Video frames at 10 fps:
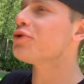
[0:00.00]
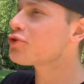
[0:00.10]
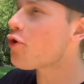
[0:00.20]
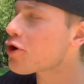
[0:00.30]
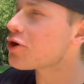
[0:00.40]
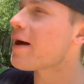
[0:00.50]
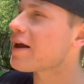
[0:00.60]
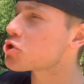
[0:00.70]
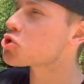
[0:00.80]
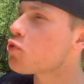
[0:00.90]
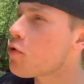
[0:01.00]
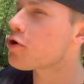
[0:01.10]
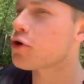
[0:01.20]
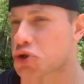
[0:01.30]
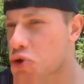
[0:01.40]
you're talking about a
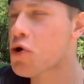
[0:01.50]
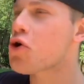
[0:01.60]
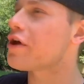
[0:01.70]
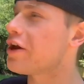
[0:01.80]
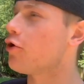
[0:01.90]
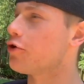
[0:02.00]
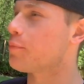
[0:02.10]
squirrel. Squirrel ate all your